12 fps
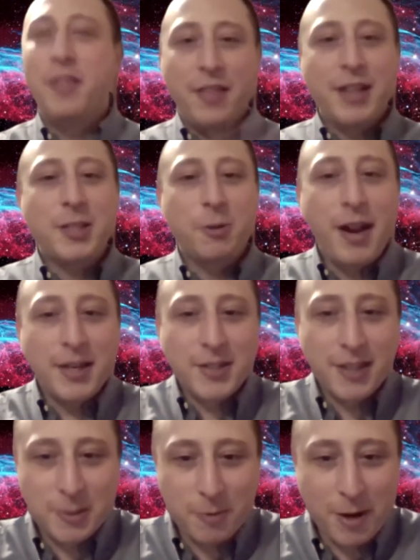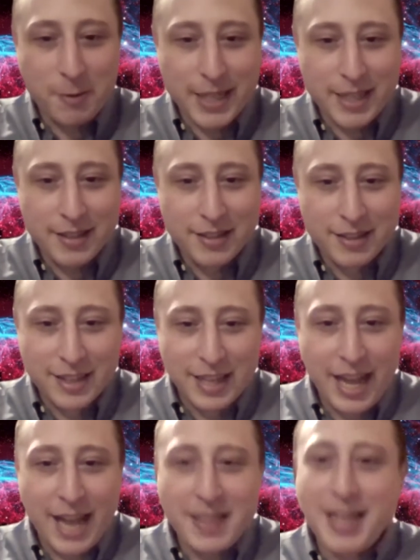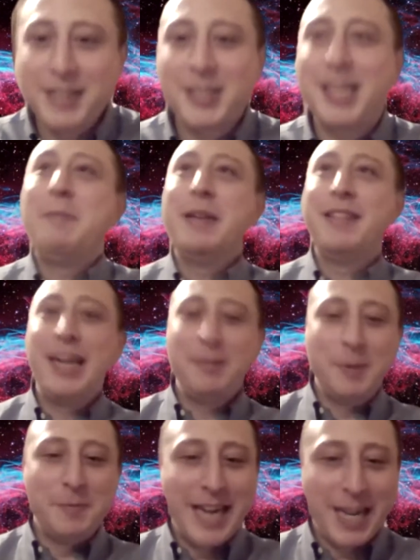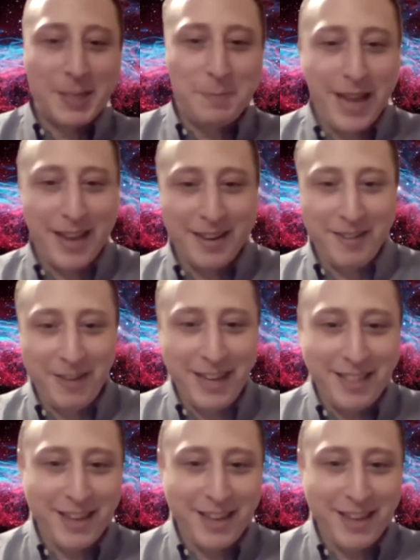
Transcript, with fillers: that's a Renaissance runway, and that's going to be the name of my next band right